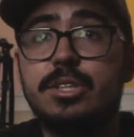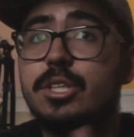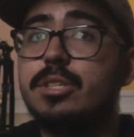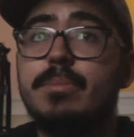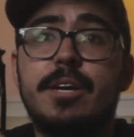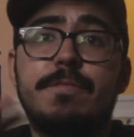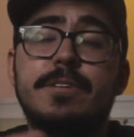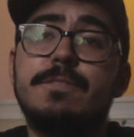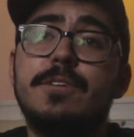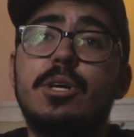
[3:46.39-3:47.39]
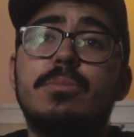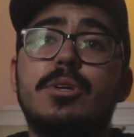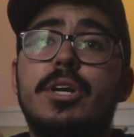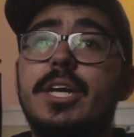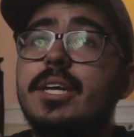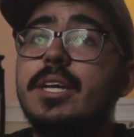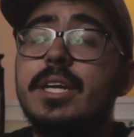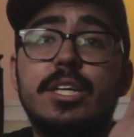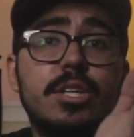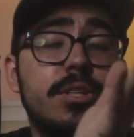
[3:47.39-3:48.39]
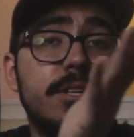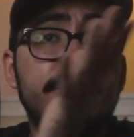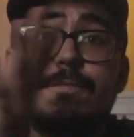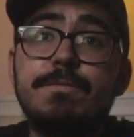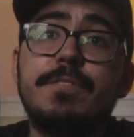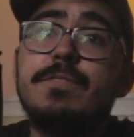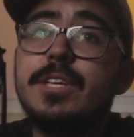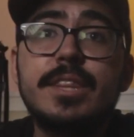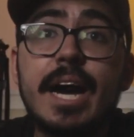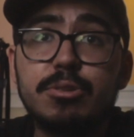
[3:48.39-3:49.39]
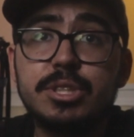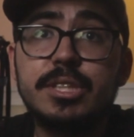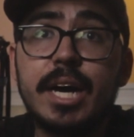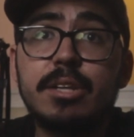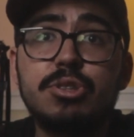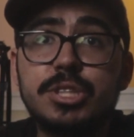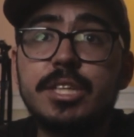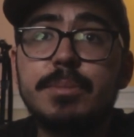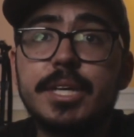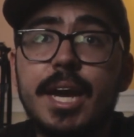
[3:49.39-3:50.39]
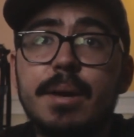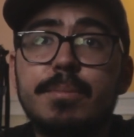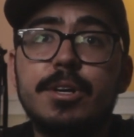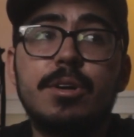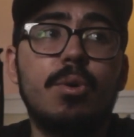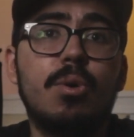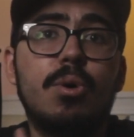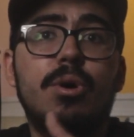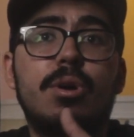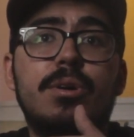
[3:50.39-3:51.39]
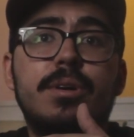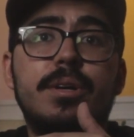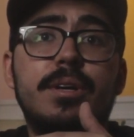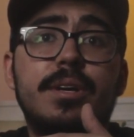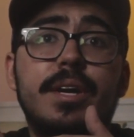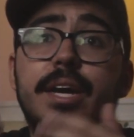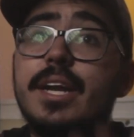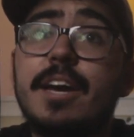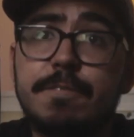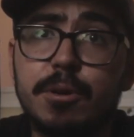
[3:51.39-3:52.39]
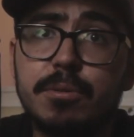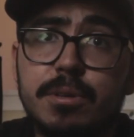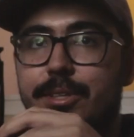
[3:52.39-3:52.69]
Doesn't matter if it's filmed on a $50,000 cinema camera or an iPhone.